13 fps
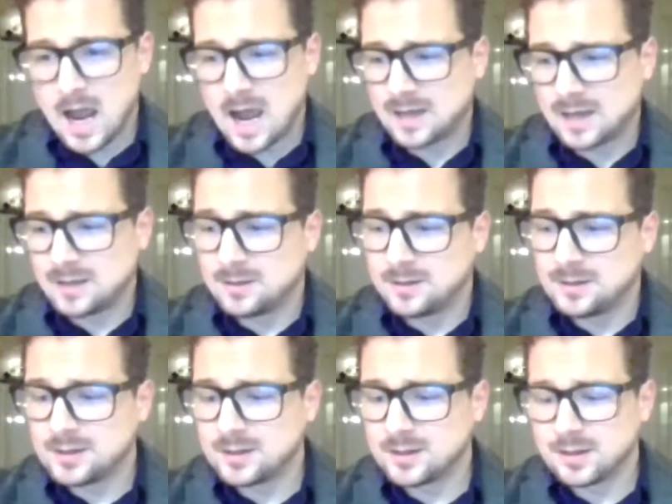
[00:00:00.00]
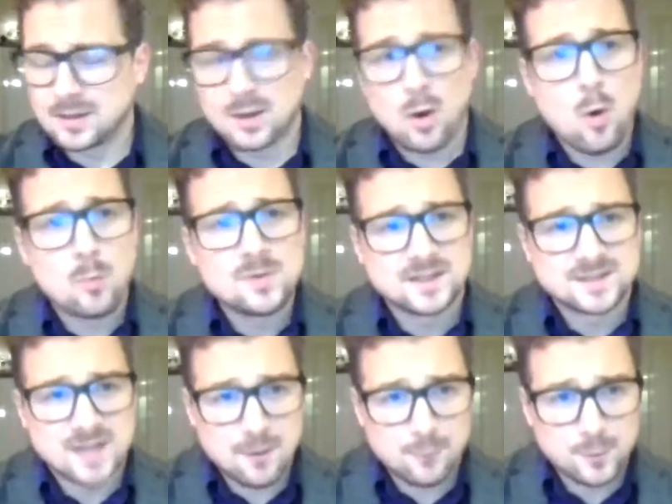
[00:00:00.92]
I hope that
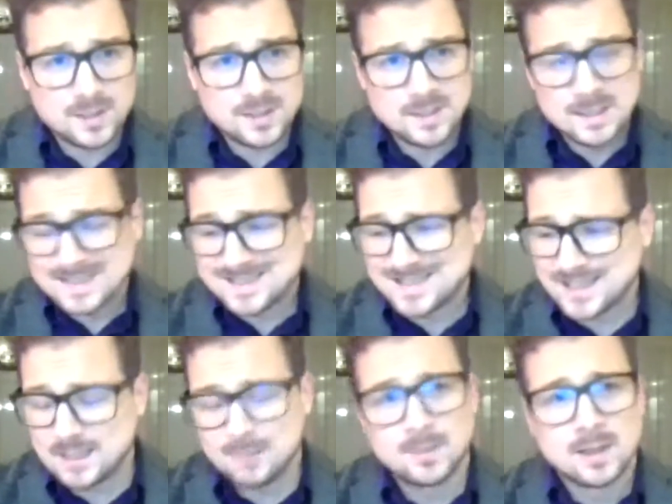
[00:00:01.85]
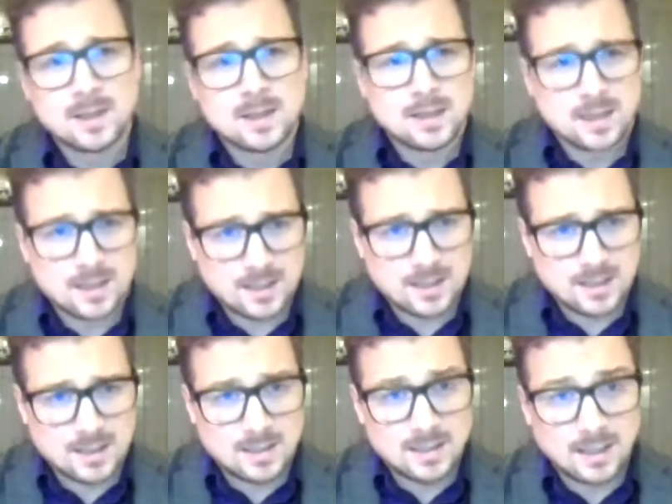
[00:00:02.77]
every team
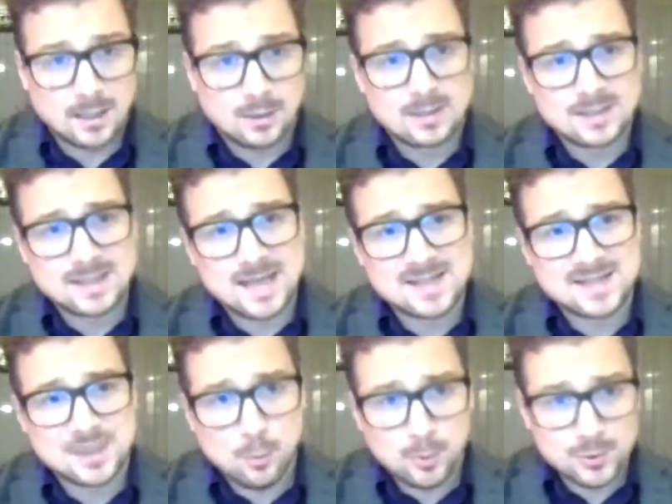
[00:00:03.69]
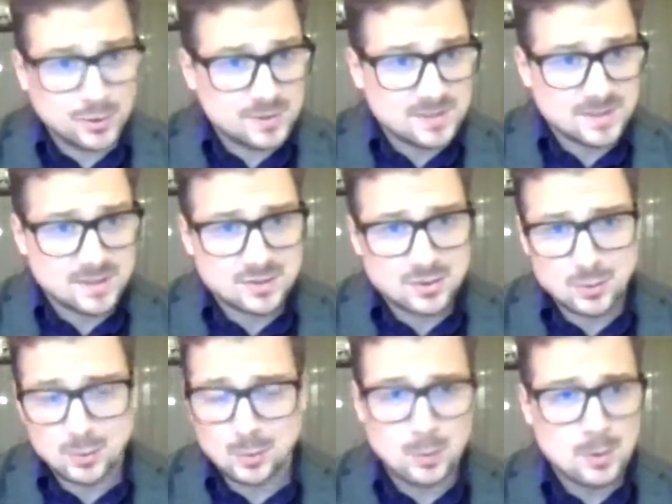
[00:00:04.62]
here gets the opportunity
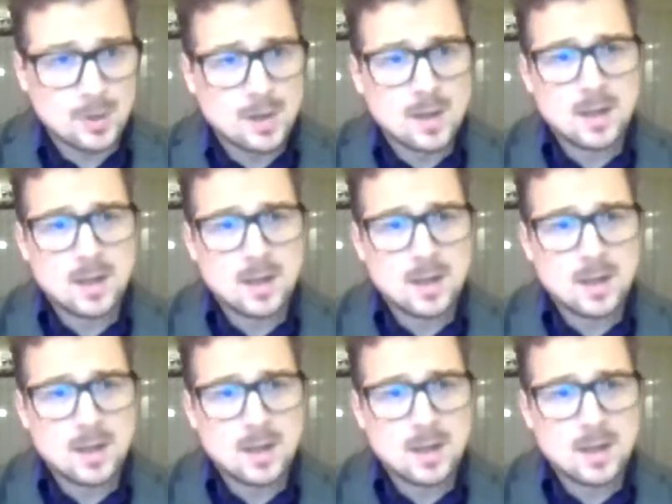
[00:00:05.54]
to